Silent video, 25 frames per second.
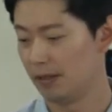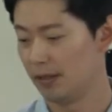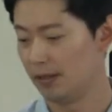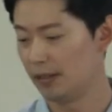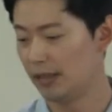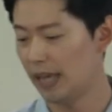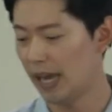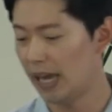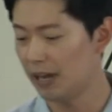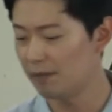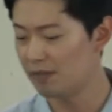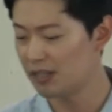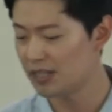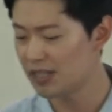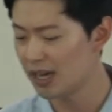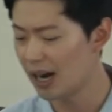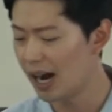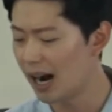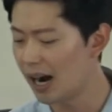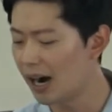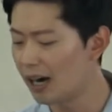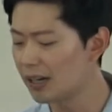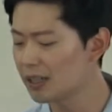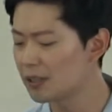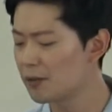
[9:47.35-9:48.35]
David's
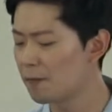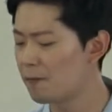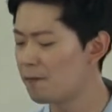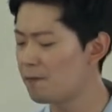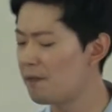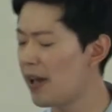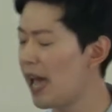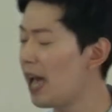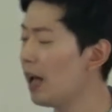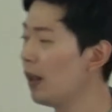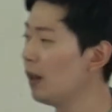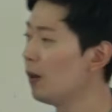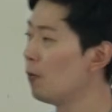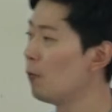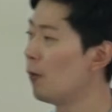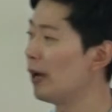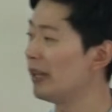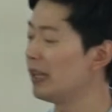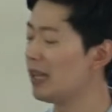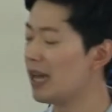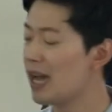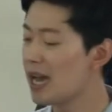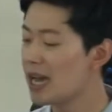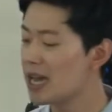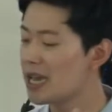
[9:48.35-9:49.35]
heart to fail
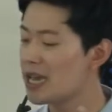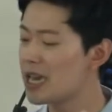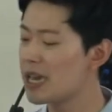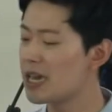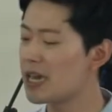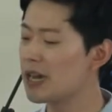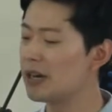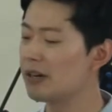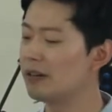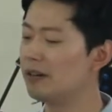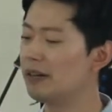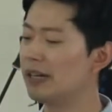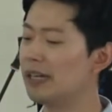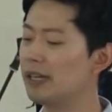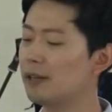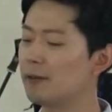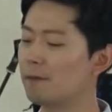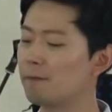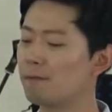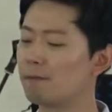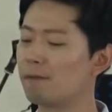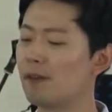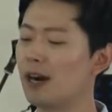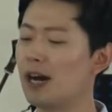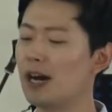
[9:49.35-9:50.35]
when
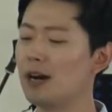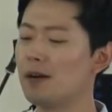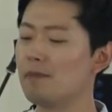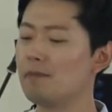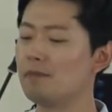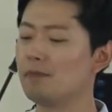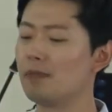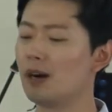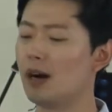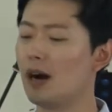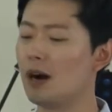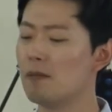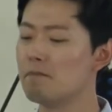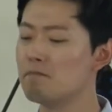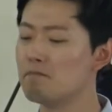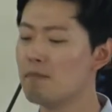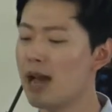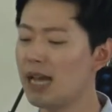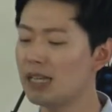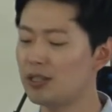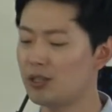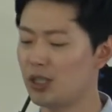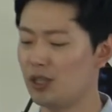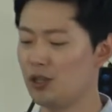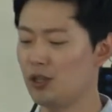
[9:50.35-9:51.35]
hearing from a
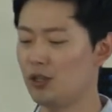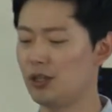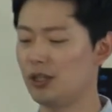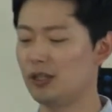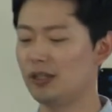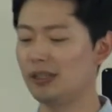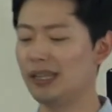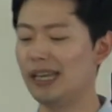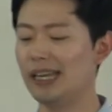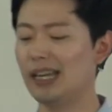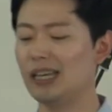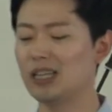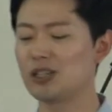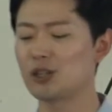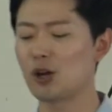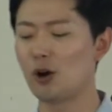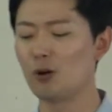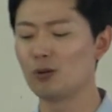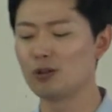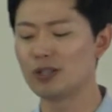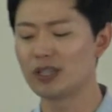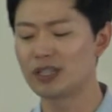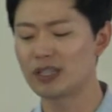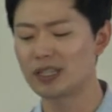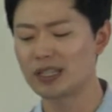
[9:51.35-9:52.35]
messenger that his
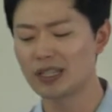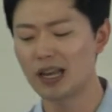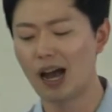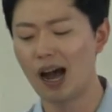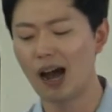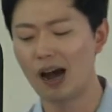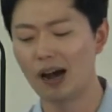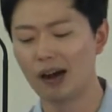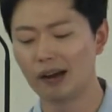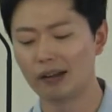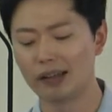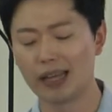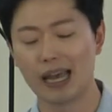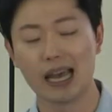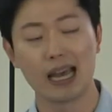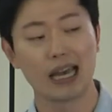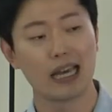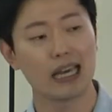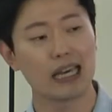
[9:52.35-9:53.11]
own son